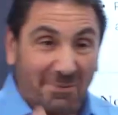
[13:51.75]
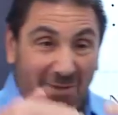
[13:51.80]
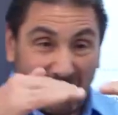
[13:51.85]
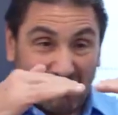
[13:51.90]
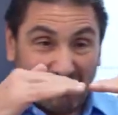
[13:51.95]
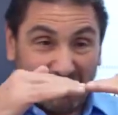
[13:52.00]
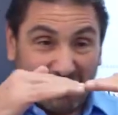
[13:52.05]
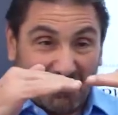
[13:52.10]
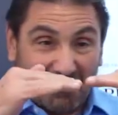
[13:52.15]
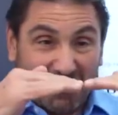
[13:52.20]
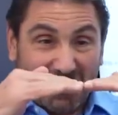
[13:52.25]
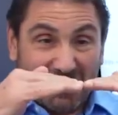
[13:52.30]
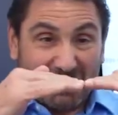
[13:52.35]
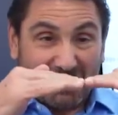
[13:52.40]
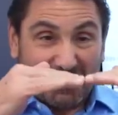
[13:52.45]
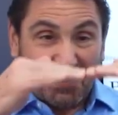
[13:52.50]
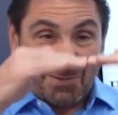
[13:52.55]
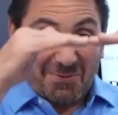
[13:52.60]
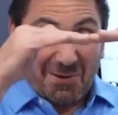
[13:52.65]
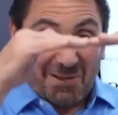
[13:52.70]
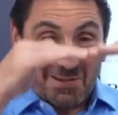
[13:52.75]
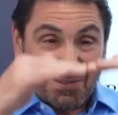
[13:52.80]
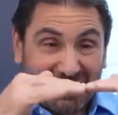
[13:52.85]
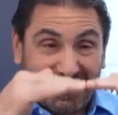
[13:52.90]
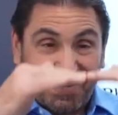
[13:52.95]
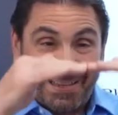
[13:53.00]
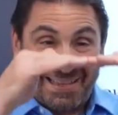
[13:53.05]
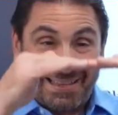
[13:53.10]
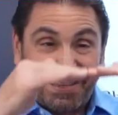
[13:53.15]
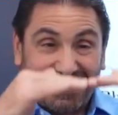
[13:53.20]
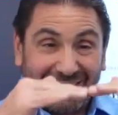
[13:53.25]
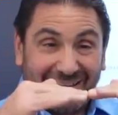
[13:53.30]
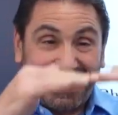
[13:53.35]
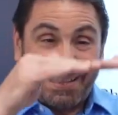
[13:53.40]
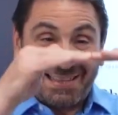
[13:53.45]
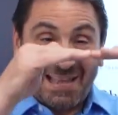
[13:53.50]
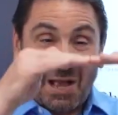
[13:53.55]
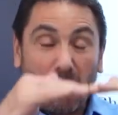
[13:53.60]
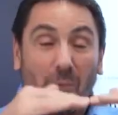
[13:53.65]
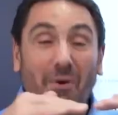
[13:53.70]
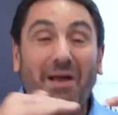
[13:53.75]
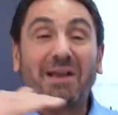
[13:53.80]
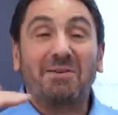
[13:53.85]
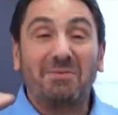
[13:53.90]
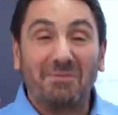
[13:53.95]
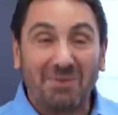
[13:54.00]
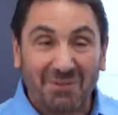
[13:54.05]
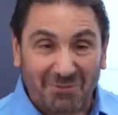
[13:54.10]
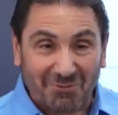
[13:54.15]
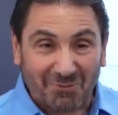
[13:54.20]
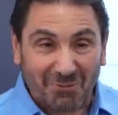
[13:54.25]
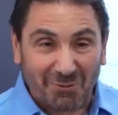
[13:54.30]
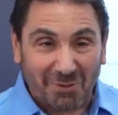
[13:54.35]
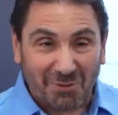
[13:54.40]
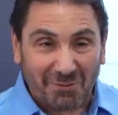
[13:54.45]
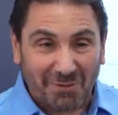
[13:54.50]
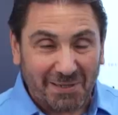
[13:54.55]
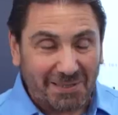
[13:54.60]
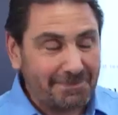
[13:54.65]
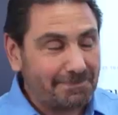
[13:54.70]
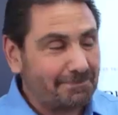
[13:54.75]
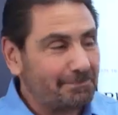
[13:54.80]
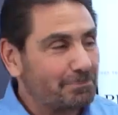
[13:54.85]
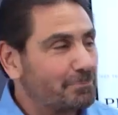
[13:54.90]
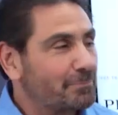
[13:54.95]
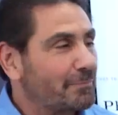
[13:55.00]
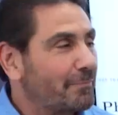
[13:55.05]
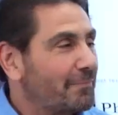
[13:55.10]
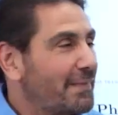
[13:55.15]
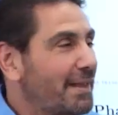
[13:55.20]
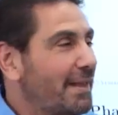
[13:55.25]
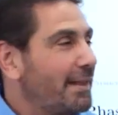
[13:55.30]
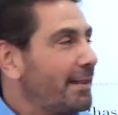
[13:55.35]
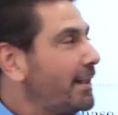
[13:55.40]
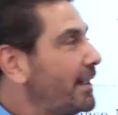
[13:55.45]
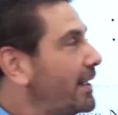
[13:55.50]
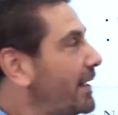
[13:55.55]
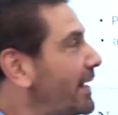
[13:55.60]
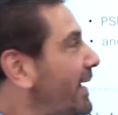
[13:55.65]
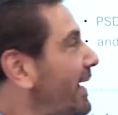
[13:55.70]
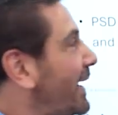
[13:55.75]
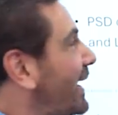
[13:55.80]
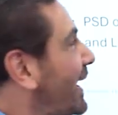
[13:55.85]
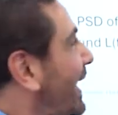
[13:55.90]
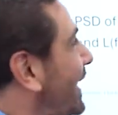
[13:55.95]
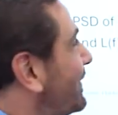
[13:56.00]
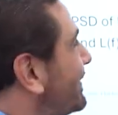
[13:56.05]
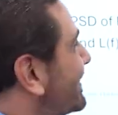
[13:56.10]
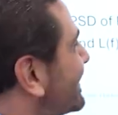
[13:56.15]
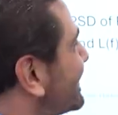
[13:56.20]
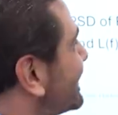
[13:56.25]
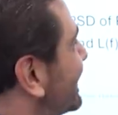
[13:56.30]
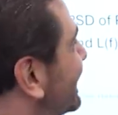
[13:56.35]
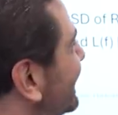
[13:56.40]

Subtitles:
what? Eventually what? It's going to hit that white noise floor, right? And this is a